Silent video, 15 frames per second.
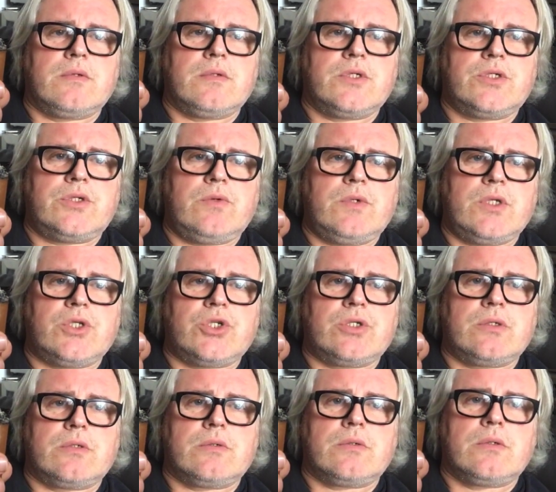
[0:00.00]
soonish.
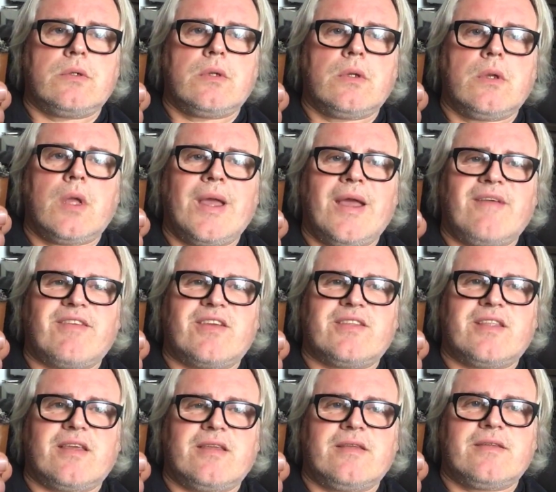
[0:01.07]
Have a good day.